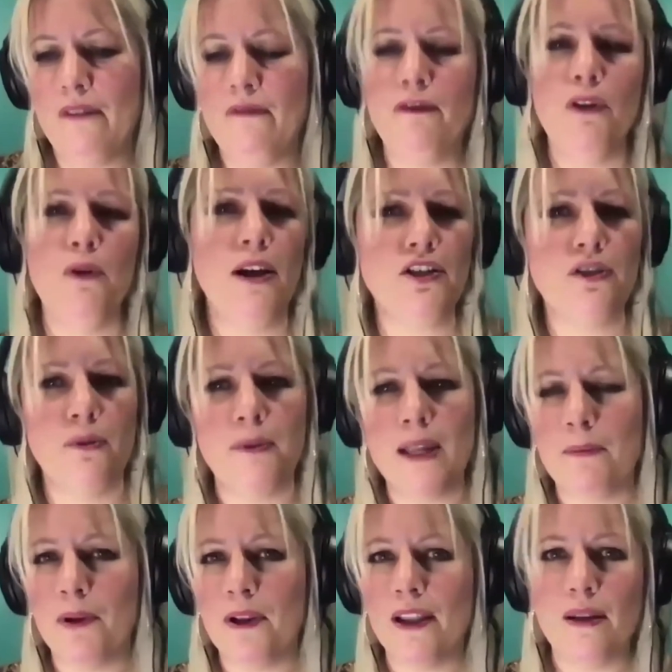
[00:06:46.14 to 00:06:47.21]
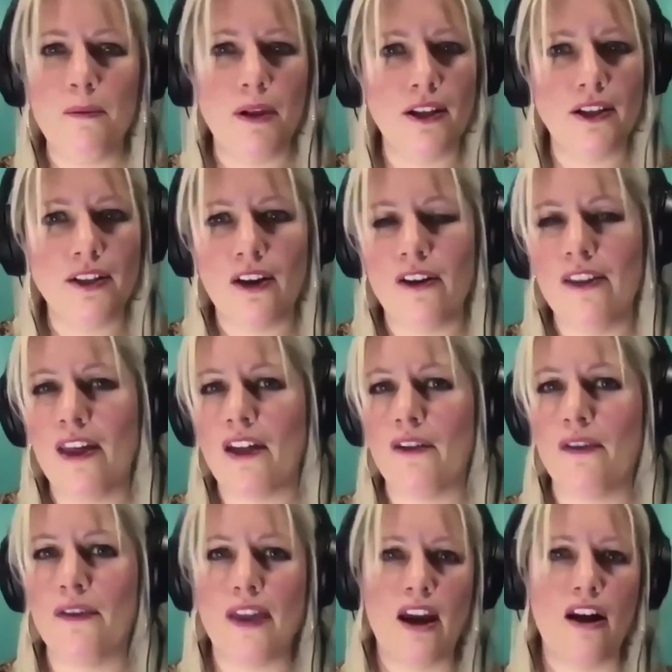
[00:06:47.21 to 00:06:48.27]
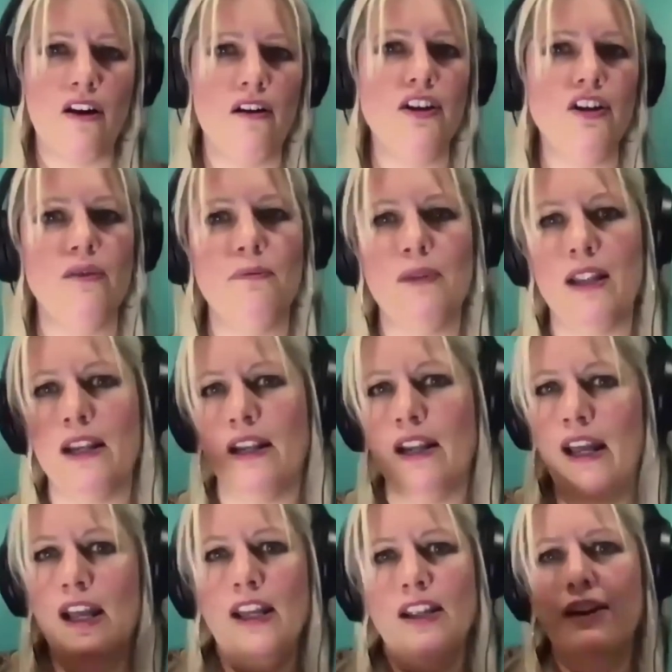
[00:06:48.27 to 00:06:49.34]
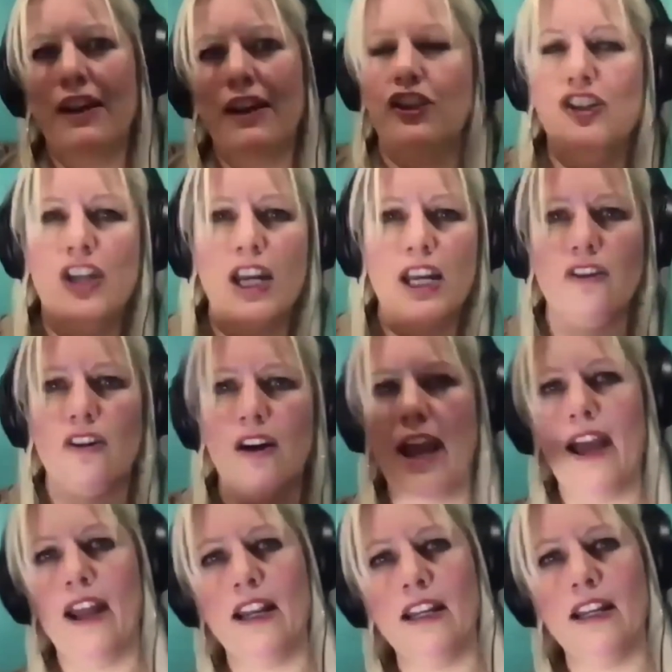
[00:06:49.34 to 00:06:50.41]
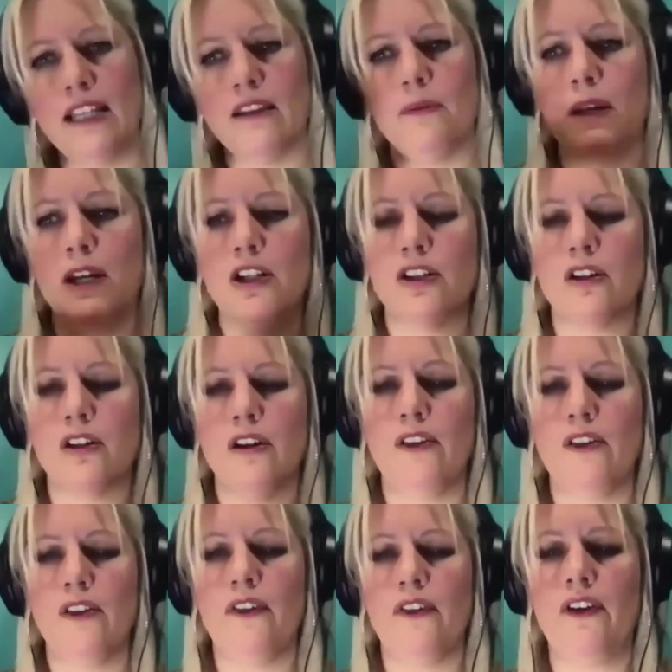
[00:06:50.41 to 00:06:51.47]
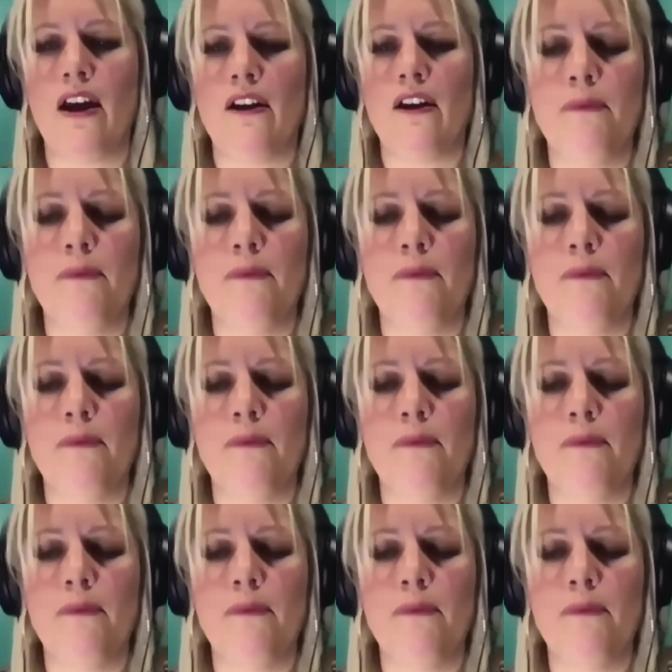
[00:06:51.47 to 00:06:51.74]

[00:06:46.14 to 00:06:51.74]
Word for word: influential people in the military that are there, and you get to shake their hand and take the picture and stuff.